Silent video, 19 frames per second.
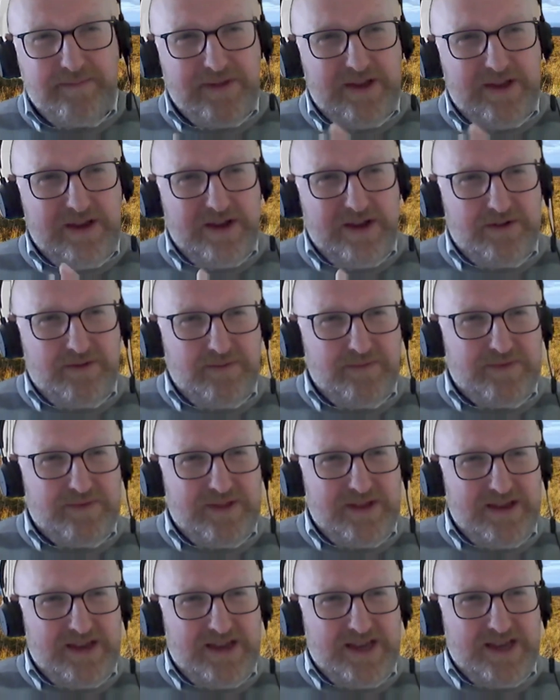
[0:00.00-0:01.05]
you know,
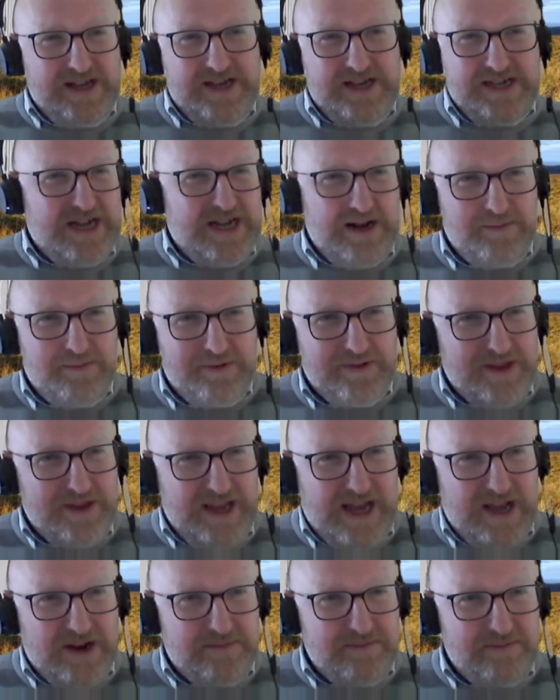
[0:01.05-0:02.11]
you need help with the
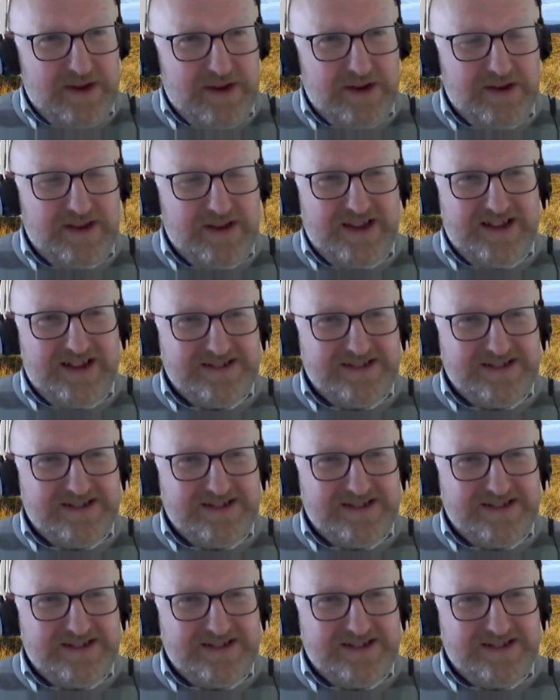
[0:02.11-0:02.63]
admin,